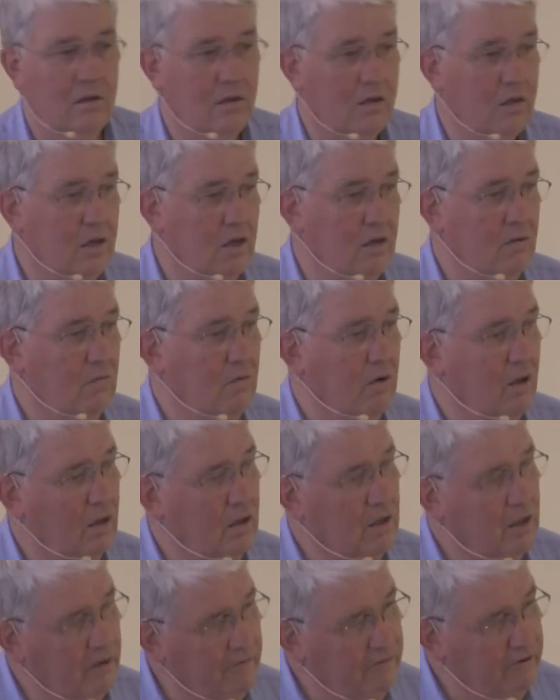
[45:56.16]
He
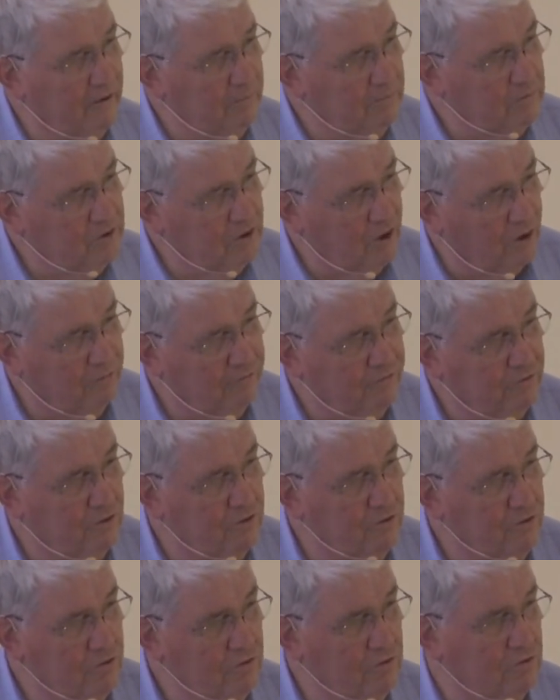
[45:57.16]
will give himself
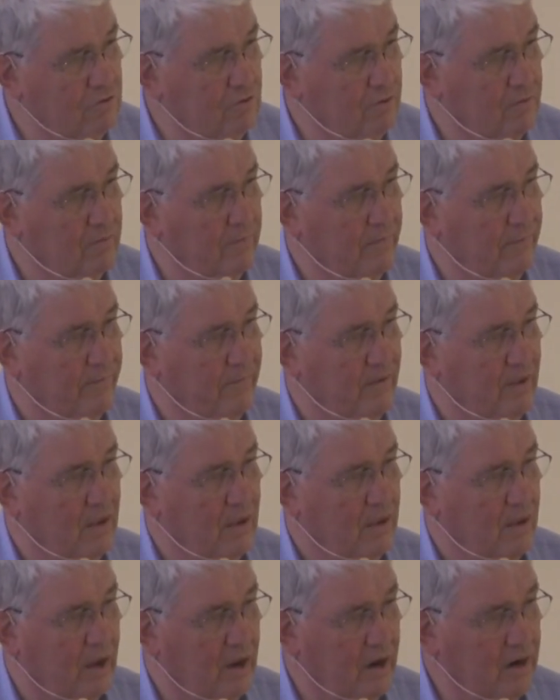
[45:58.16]
to you.
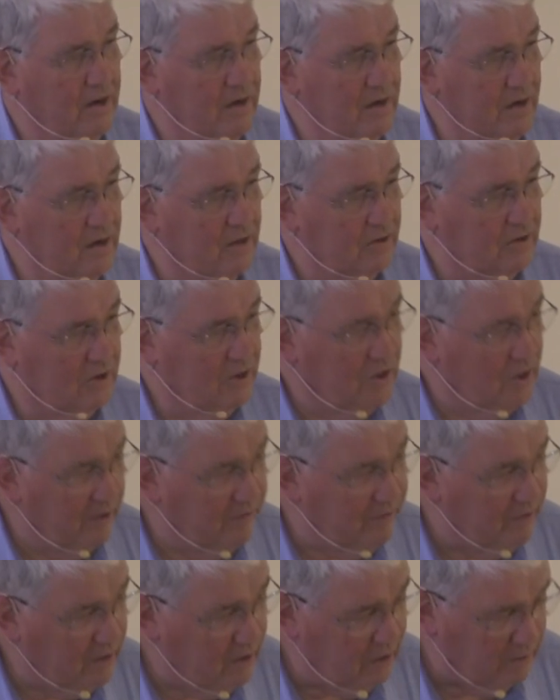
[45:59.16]
And he is
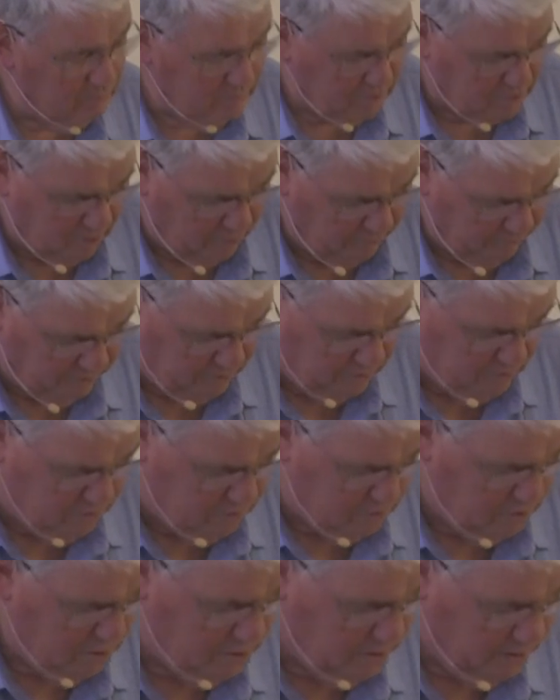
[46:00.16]
giving himself to
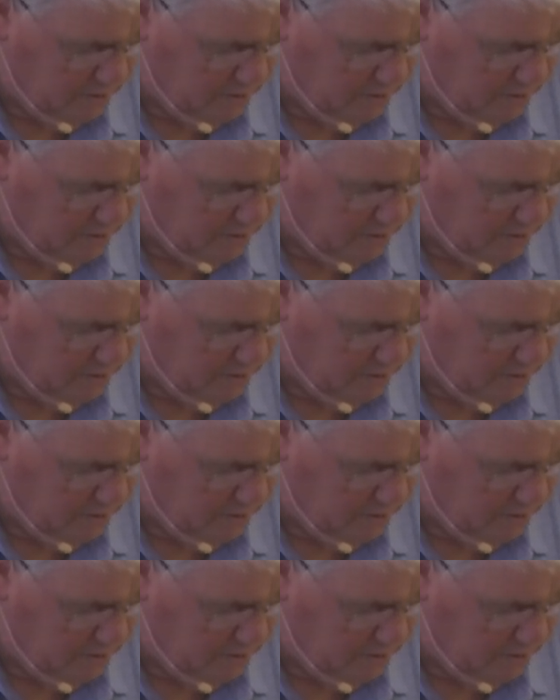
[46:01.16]
you